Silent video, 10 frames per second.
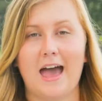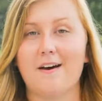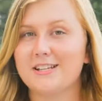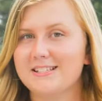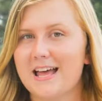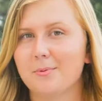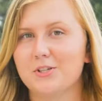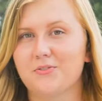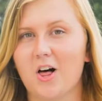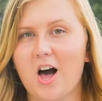Have an
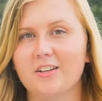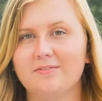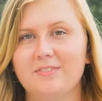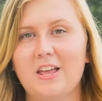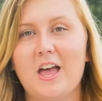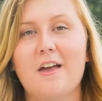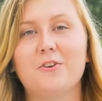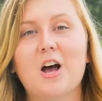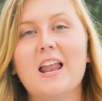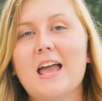established flock? If
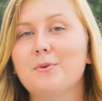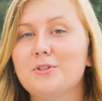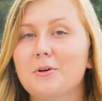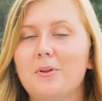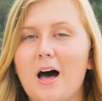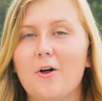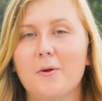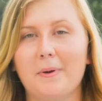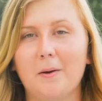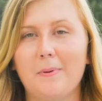you're not able to apply on
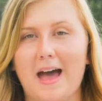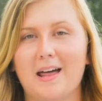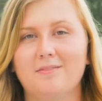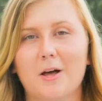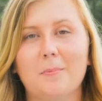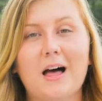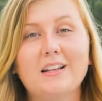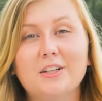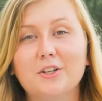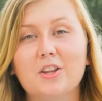a bare pad, apply
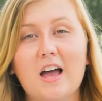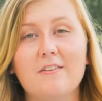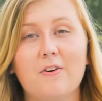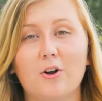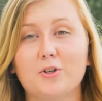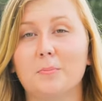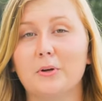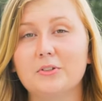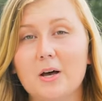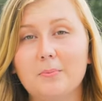Litter Life on your
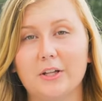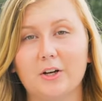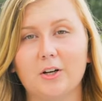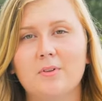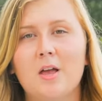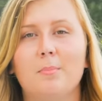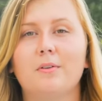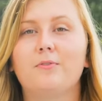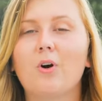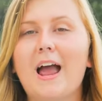built-up litter
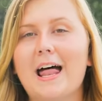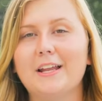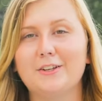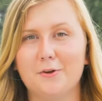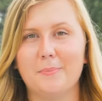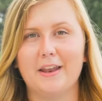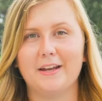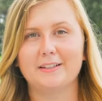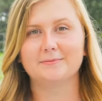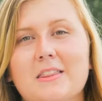before adding new
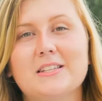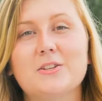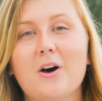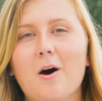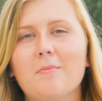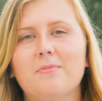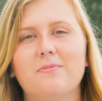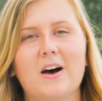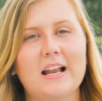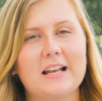bedding. This will help
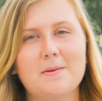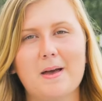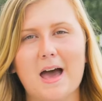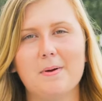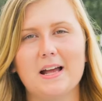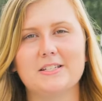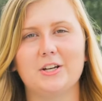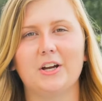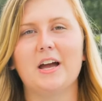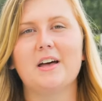fight any bad
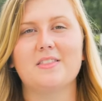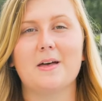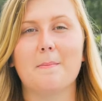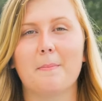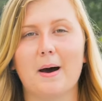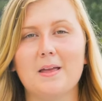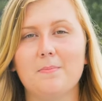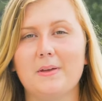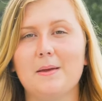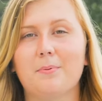bacteria that
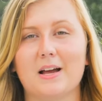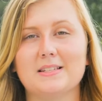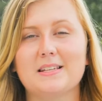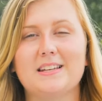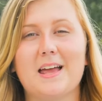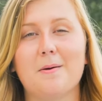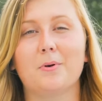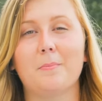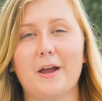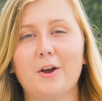might be present and
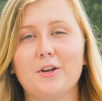prepare